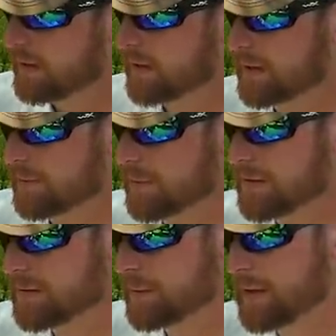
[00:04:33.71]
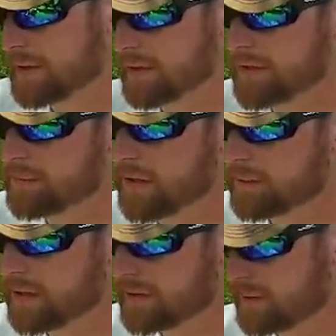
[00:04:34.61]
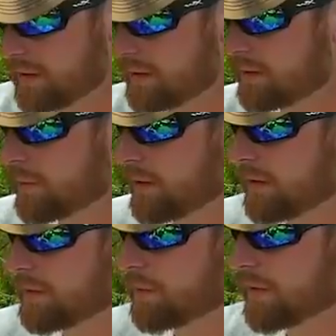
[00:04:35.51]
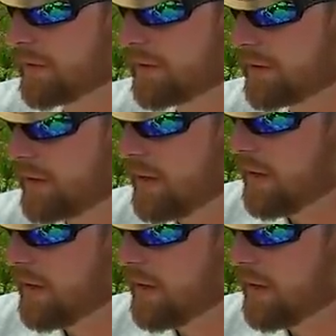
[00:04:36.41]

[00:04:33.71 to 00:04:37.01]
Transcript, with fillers: like the Missile Baits D-Bomb. This is what this one is.